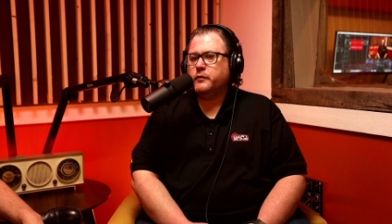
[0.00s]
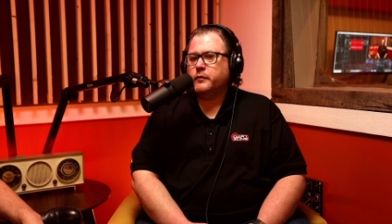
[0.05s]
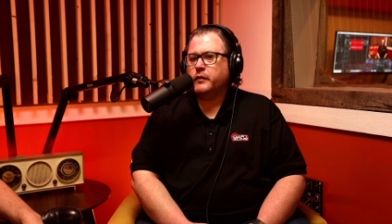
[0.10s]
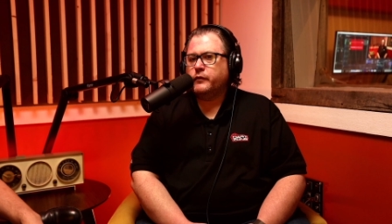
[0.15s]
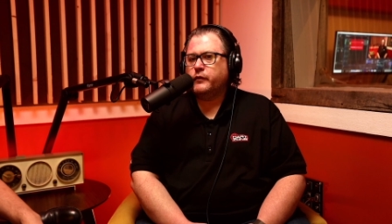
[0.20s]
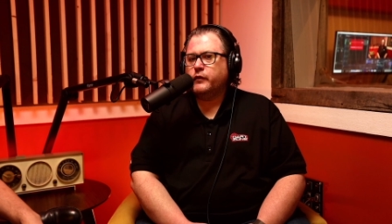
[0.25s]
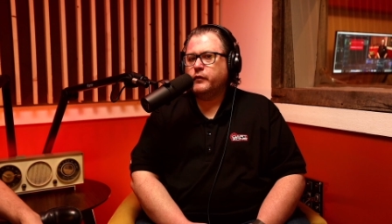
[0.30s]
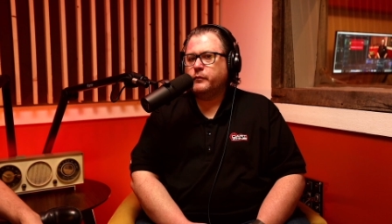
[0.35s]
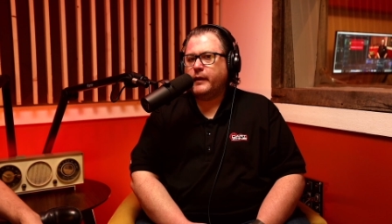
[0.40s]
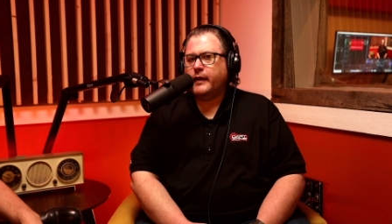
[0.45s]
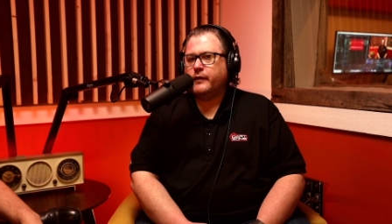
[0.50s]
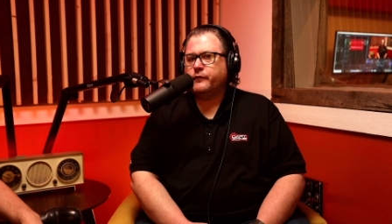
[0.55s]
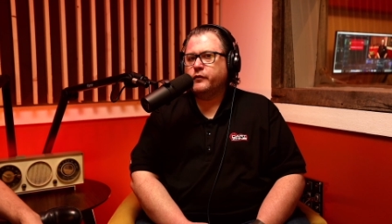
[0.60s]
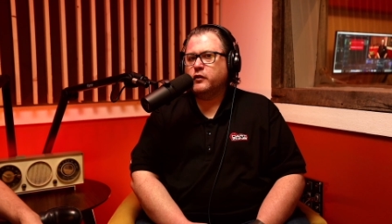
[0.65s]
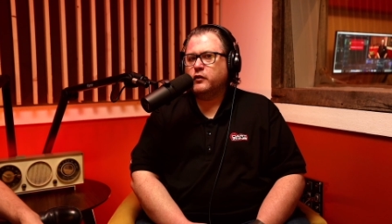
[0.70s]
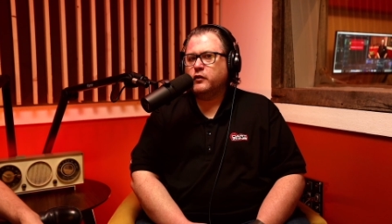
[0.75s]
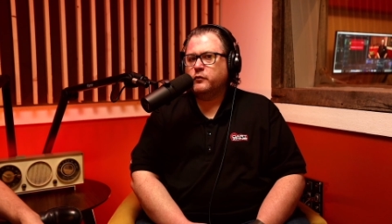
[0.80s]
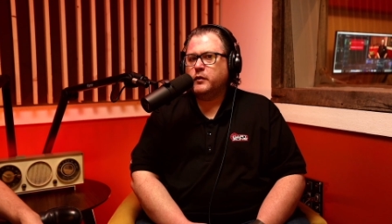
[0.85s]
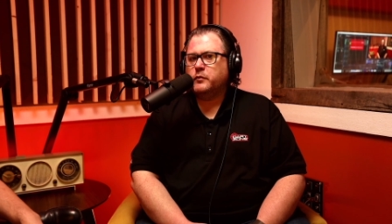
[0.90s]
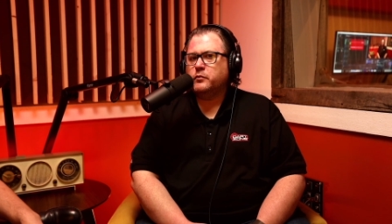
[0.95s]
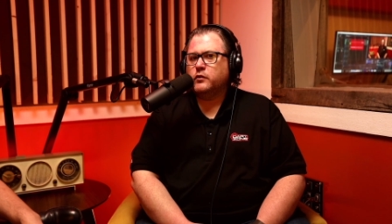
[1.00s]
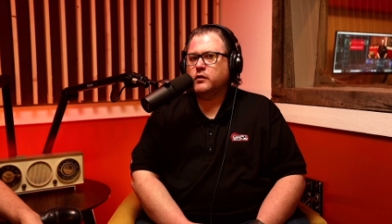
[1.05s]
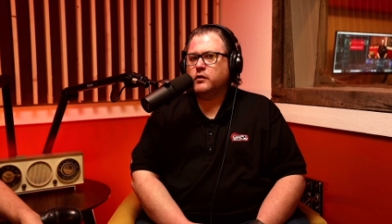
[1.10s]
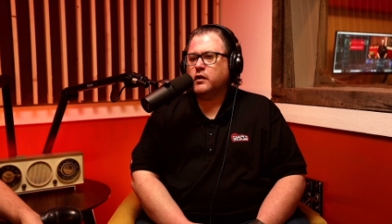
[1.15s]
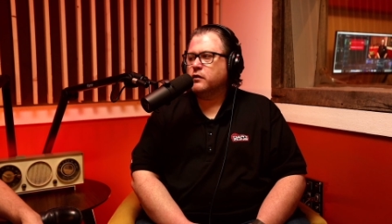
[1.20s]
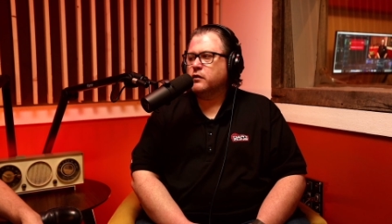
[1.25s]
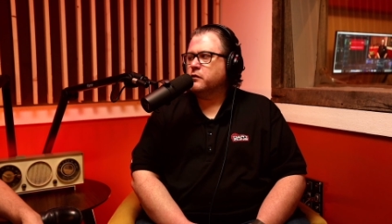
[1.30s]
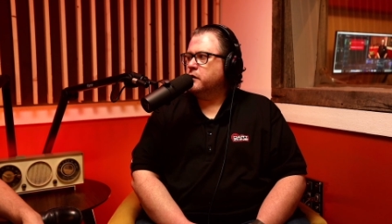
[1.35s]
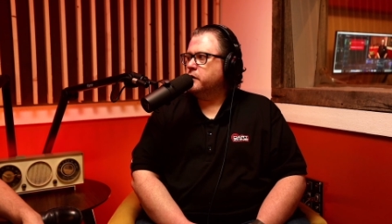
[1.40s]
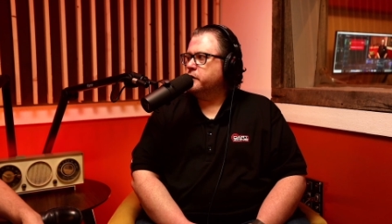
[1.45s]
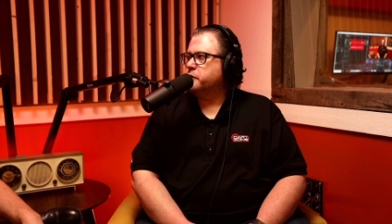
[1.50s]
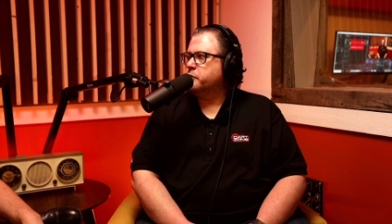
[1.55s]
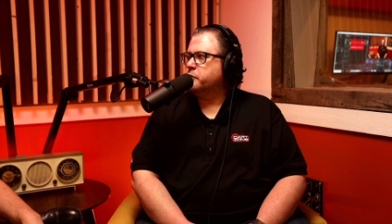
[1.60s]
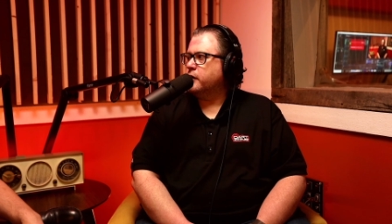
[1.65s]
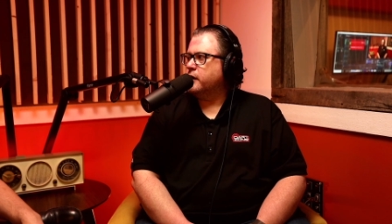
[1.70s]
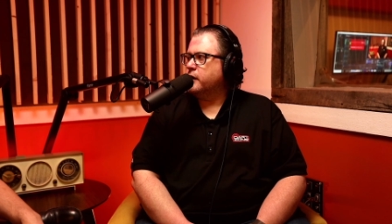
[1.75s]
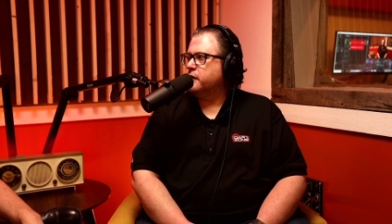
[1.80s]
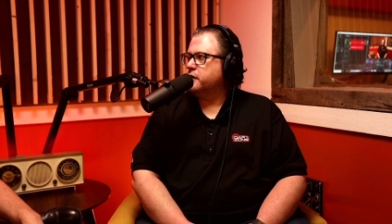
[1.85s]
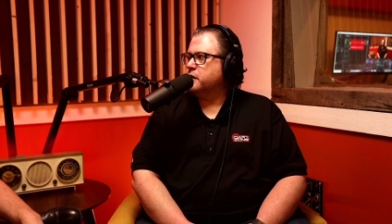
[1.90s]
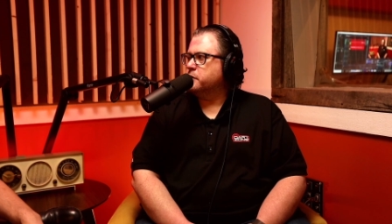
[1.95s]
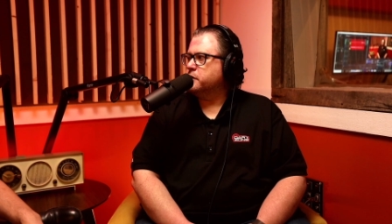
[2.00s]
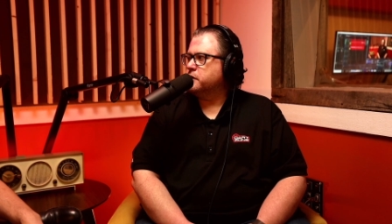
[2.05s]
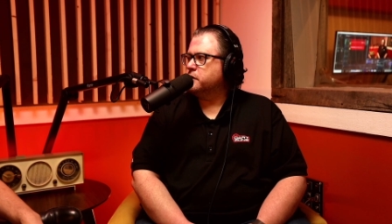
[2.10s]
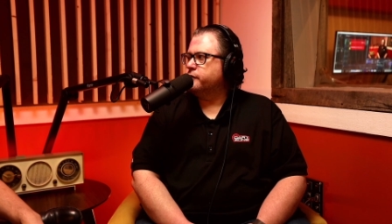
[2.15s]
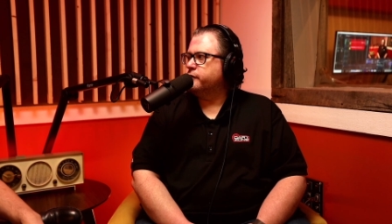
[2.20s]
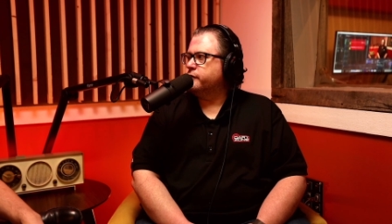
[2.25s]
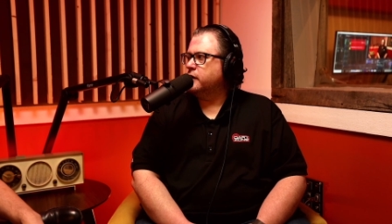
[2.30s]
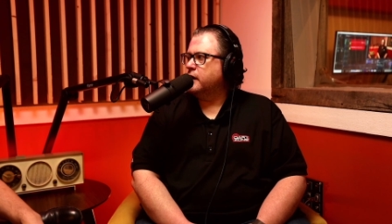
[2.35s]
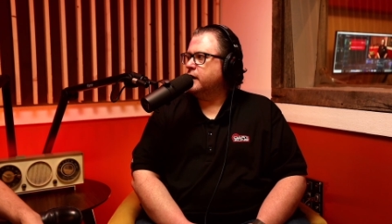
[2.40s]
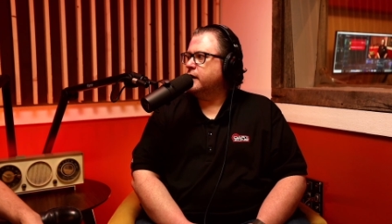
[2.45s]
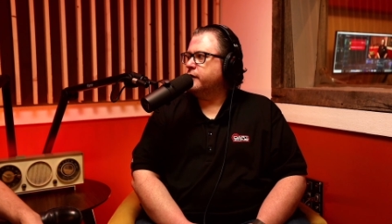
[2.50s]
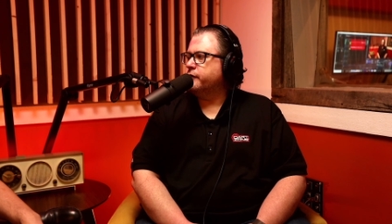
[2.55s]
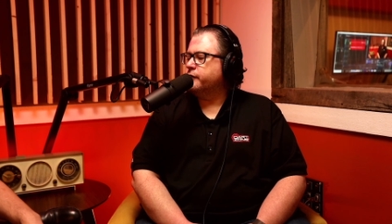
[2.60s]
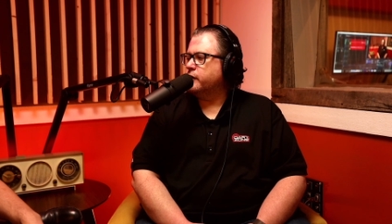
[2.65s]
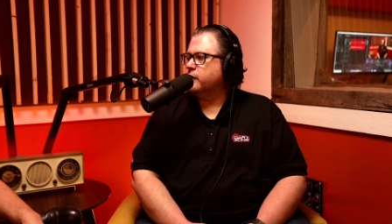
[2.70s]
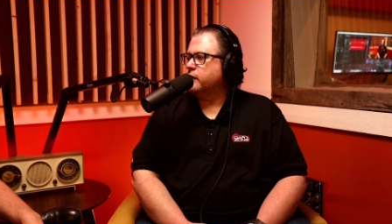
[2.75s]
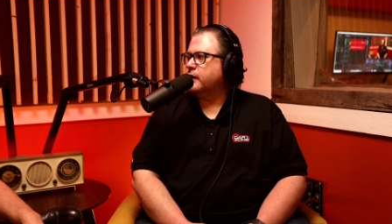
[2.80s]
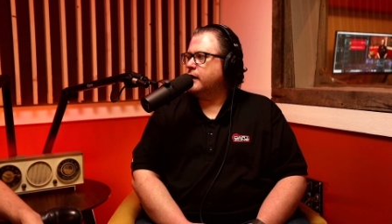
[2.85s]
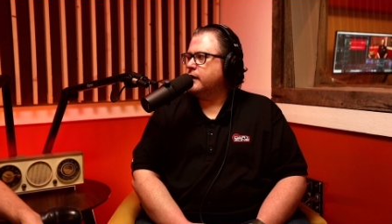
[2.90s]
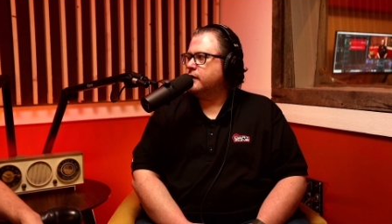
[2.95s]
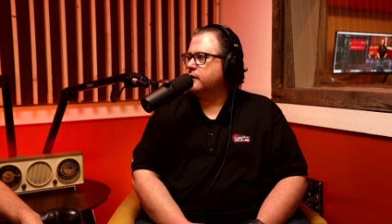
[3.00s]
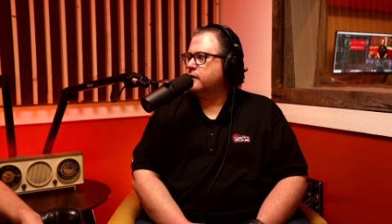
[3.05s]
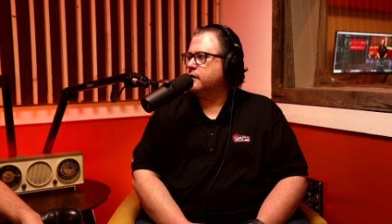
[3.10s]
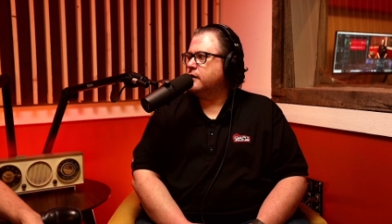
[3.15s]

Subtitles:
We feel bad for the people in Colorado Springs. There was some flooding for that.